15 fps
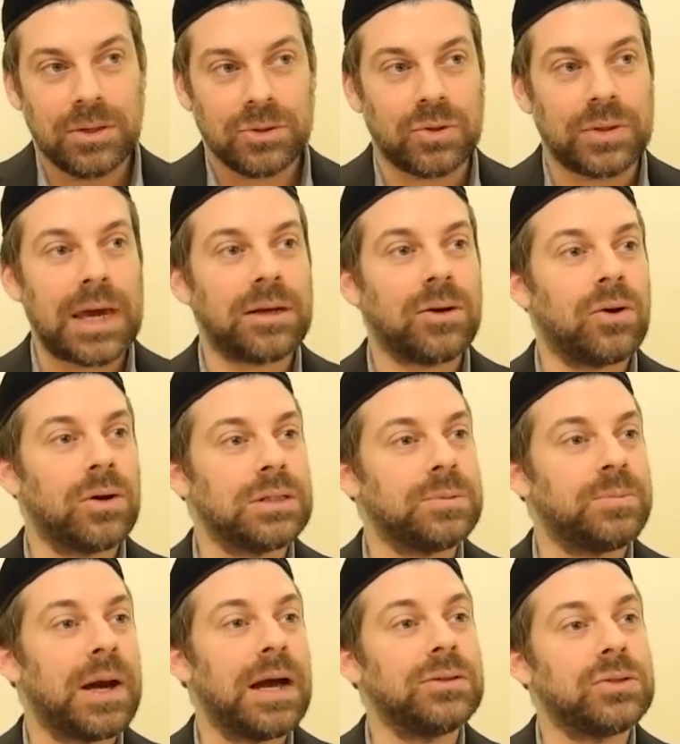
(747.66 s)
So that
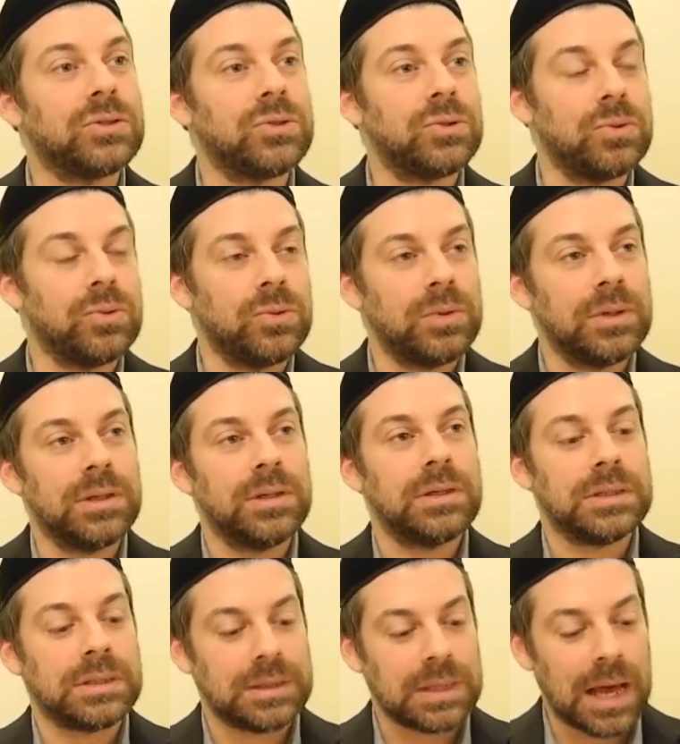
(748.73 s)
corresponds to
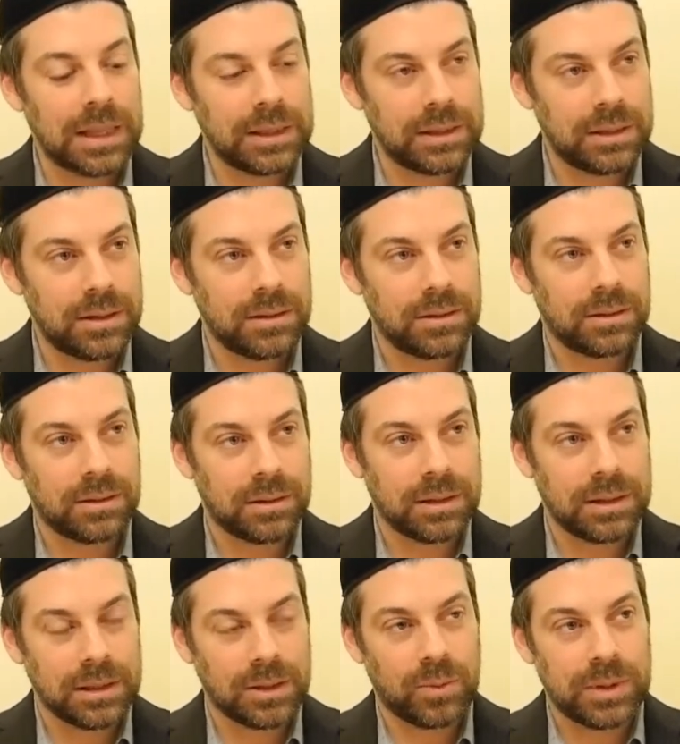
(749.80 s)
solid,
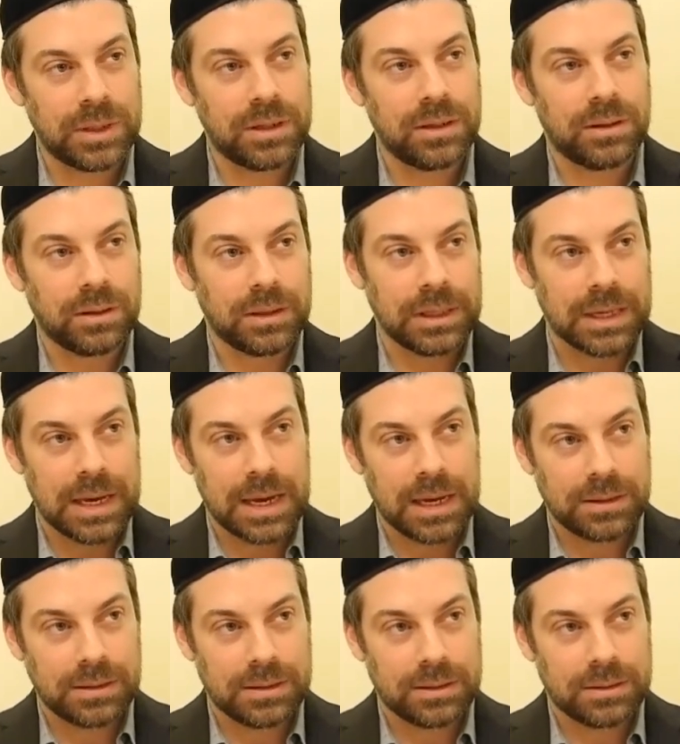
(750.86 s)
liquid,
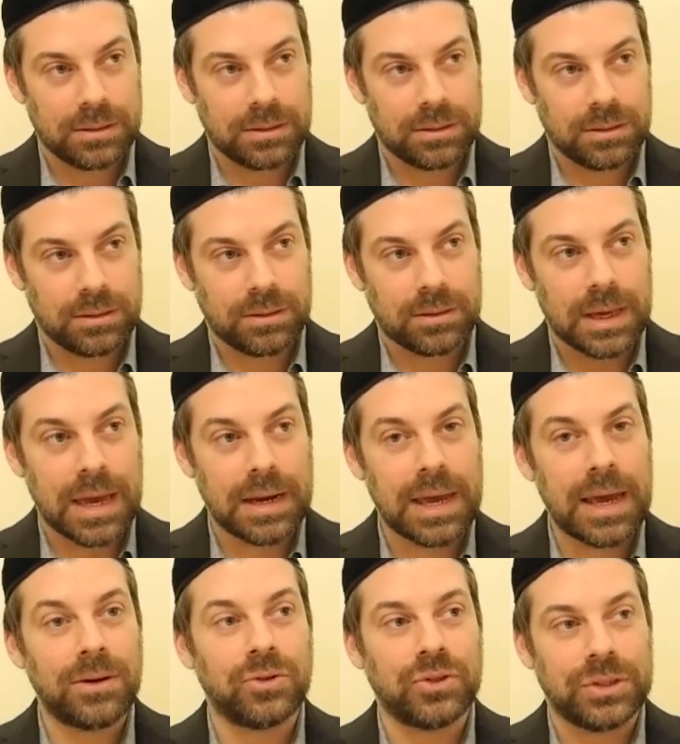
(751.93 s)
gas, and
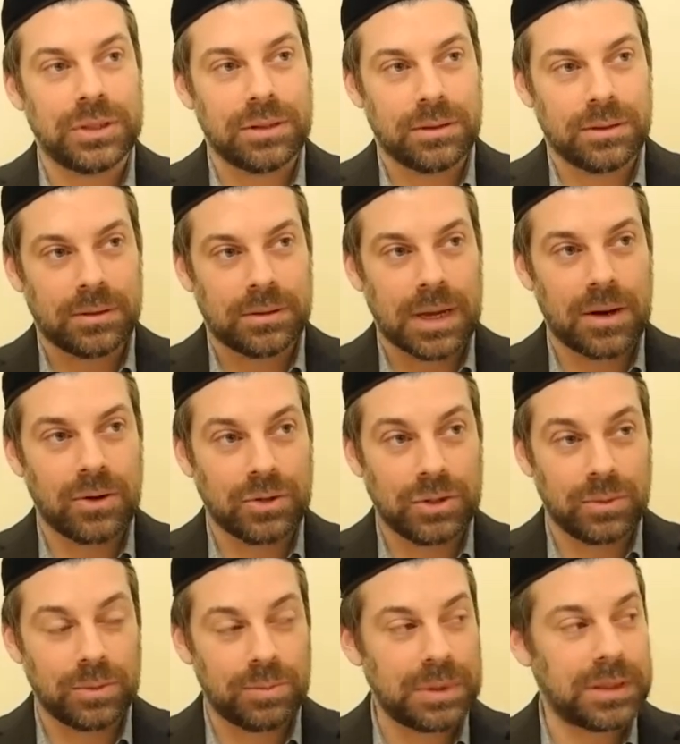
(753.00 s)
energy.
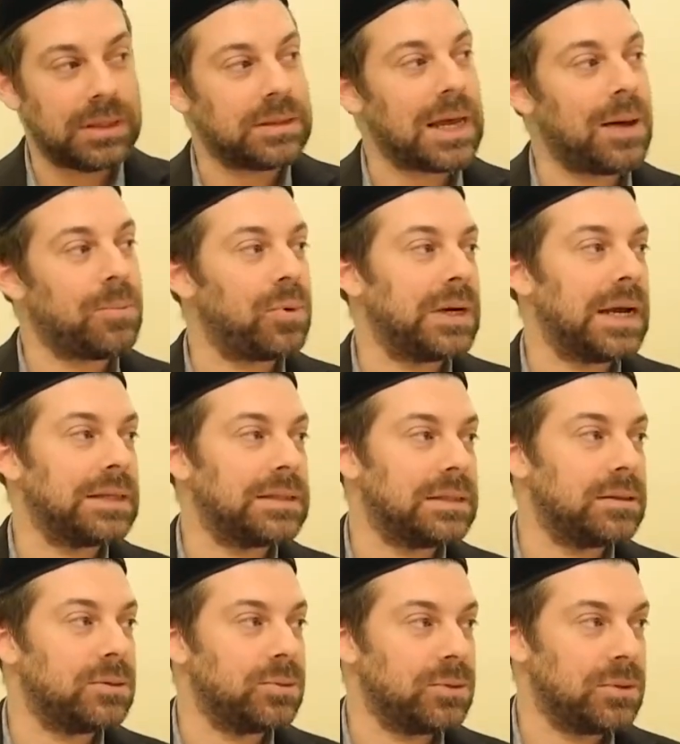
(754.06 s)
Energy would be the top one,
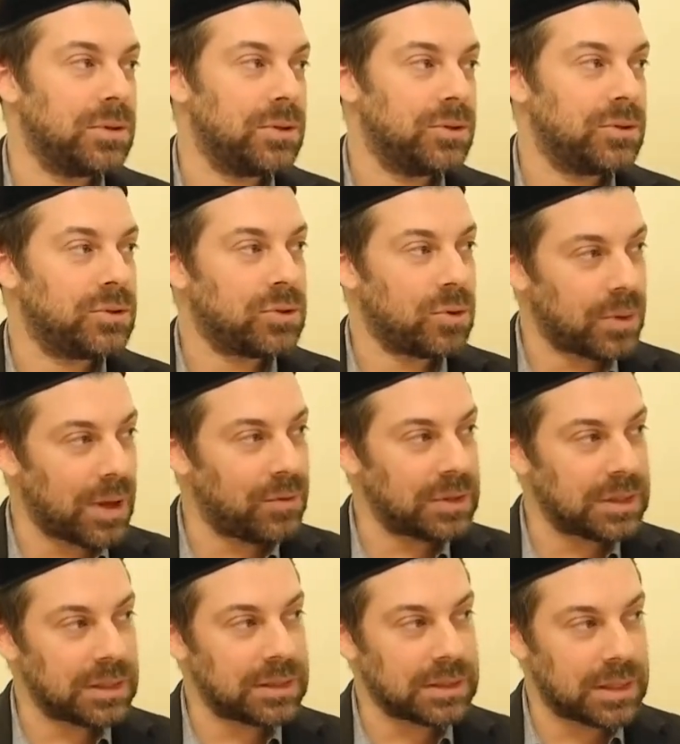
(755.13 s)
Atzilut. So
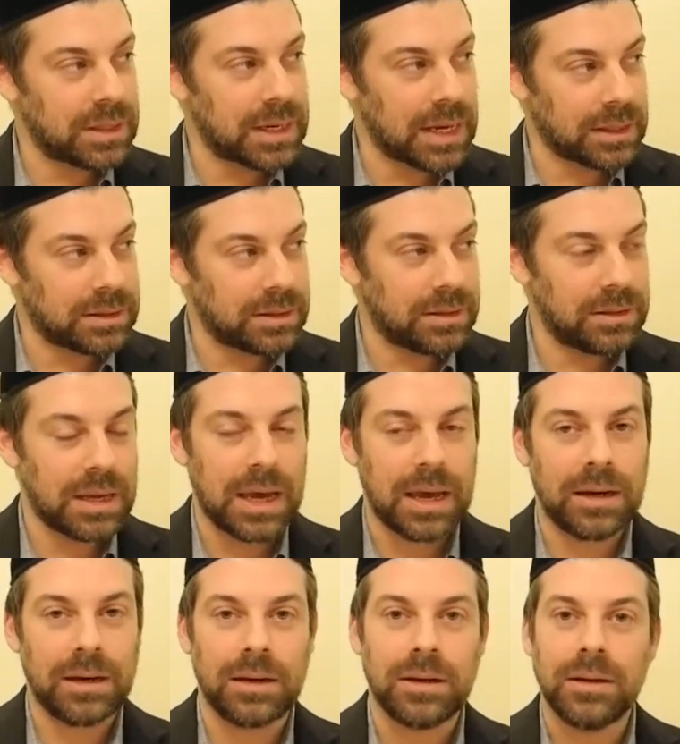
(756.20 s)
everything's connected
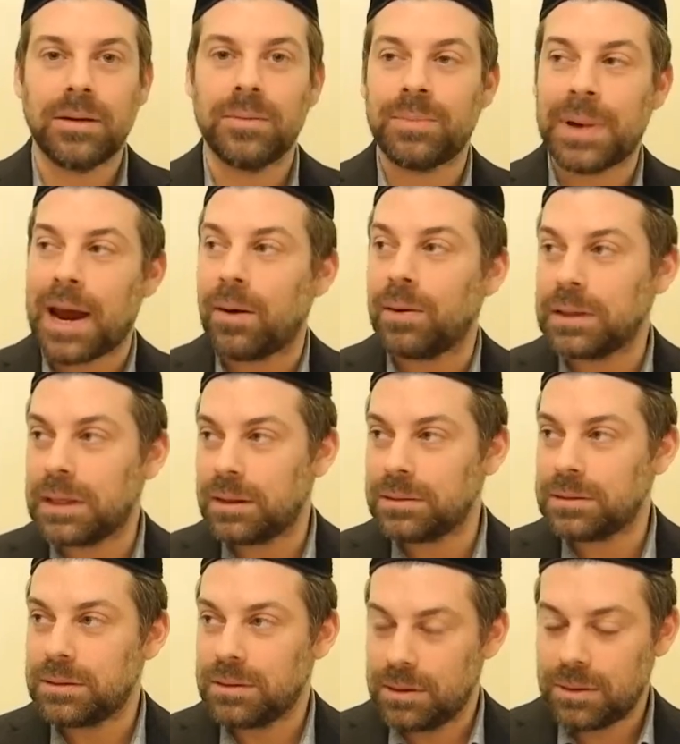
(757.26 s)
and paralleled.
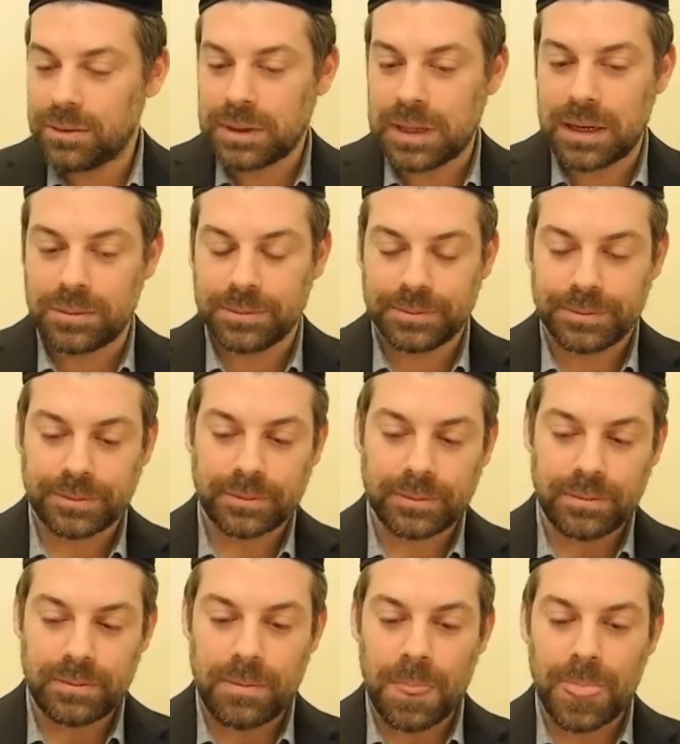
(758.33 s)
Okay?
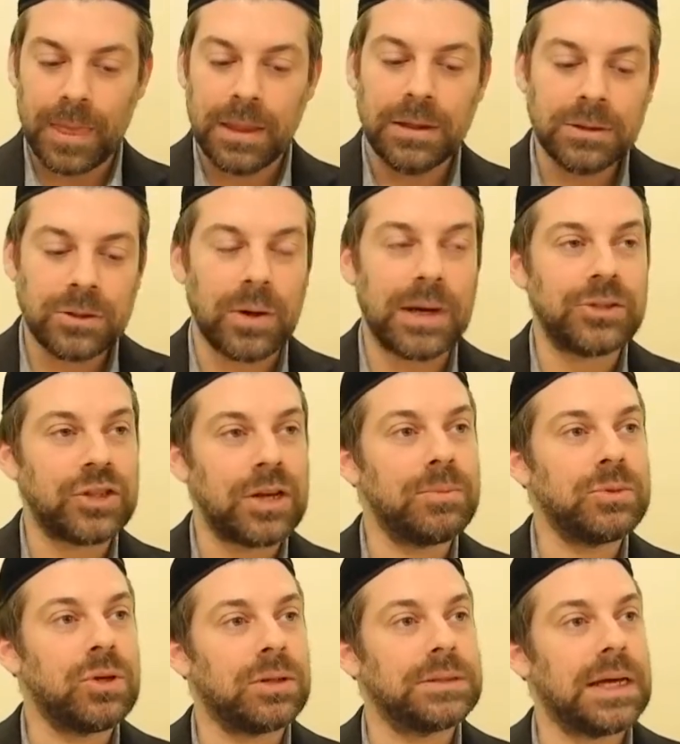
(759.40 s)
So
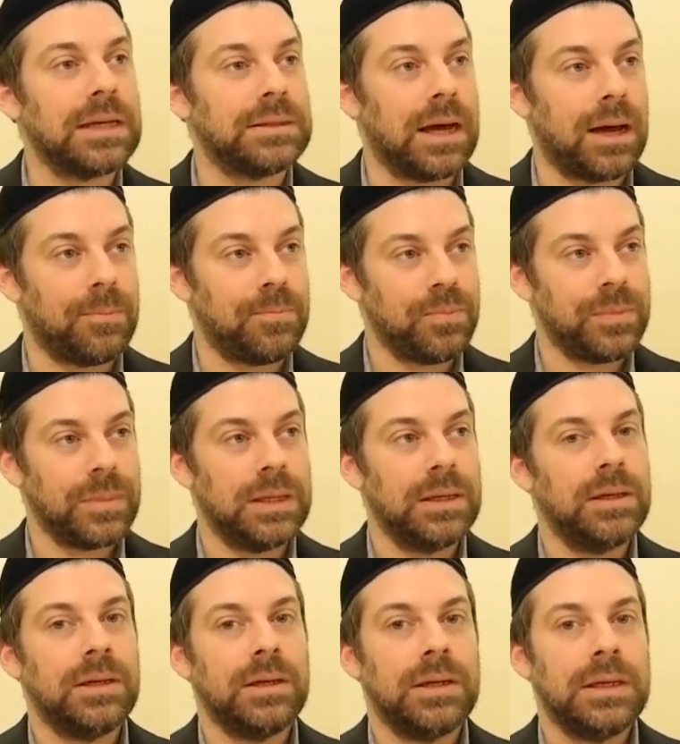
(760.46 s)
Hashem told Adam,
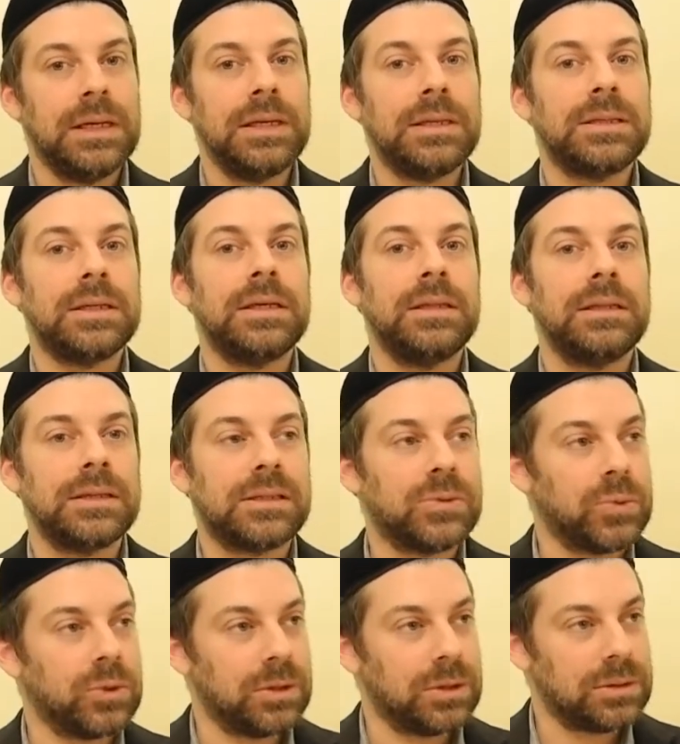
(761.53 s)
he's in this
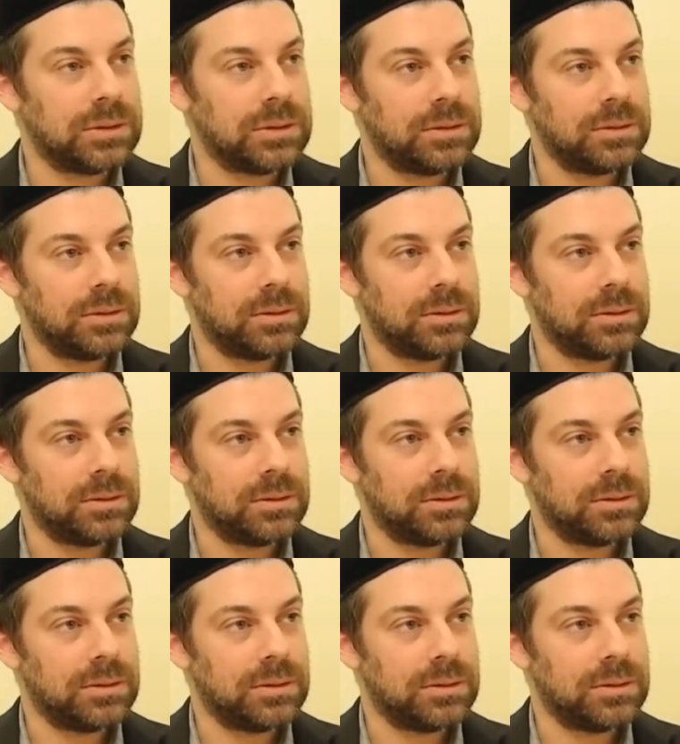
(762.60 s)
world,